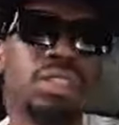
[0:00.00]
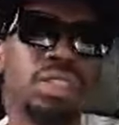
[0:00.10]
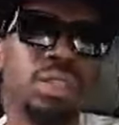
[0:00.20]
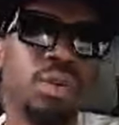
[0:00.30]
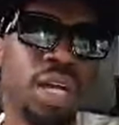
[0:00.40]

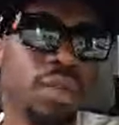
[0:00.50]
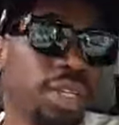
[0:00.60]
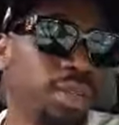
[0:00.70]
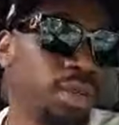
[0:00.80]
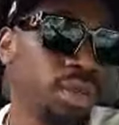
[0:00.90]
The one we
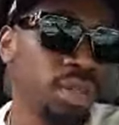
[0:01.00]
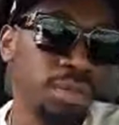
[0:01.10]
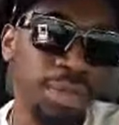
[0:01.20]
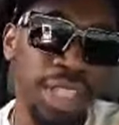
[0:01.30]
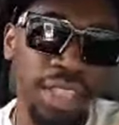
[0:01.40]
do,
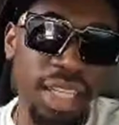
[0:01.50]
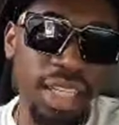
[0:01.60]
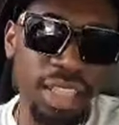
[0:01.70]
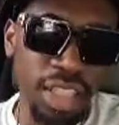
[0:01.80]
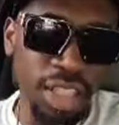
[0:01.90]
Minister
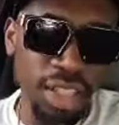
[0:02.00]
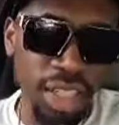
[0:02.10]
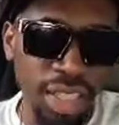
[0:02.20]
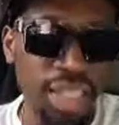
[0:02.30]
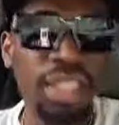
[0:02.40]
of
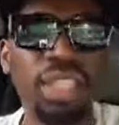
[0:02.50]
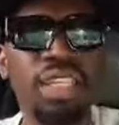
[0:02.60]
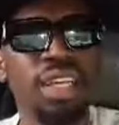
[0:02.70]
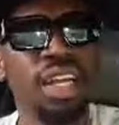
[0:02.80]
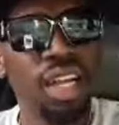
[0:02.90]
Security,
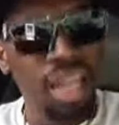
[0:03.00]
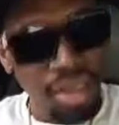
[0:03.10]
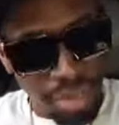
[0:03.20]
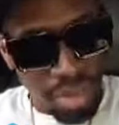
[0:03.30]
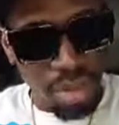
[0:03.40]

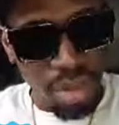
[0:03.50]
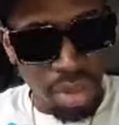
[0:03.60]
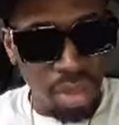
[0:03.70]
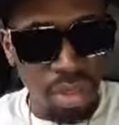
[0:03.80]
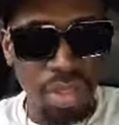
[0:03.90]
have to
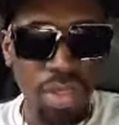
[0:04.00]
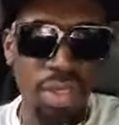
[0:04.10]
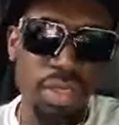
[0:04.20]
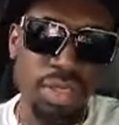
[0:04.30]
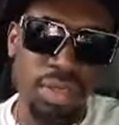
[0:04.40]
go.
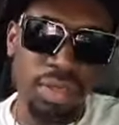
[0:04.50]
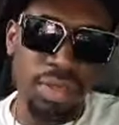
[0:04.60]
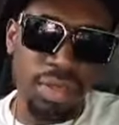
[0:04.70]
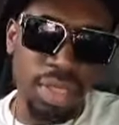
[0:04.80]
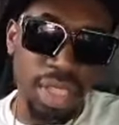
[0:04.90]

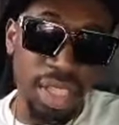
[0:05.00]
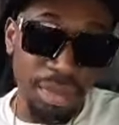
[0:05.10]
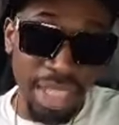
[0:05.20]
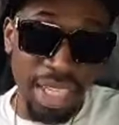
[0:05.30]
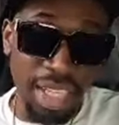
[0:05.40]
You hear
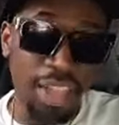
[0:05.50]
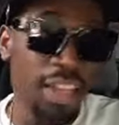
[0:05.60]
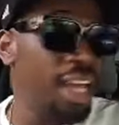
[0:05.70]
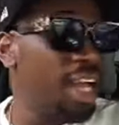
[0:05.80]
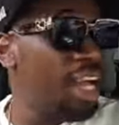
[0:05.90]
me tell her?
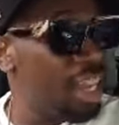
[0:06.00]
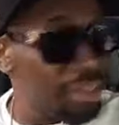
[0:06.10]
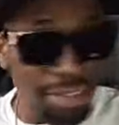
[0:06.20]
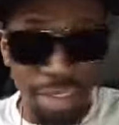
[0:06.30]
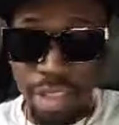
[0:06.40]
Have
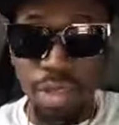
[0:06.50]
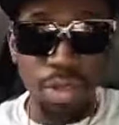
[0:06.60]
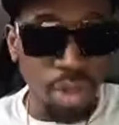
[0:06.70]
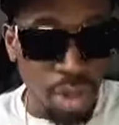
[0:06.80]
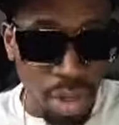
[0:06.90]
to
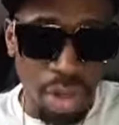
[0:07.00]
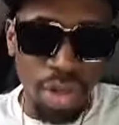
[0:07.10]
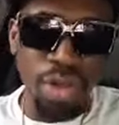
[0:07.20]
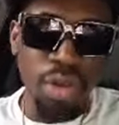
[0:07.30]
go.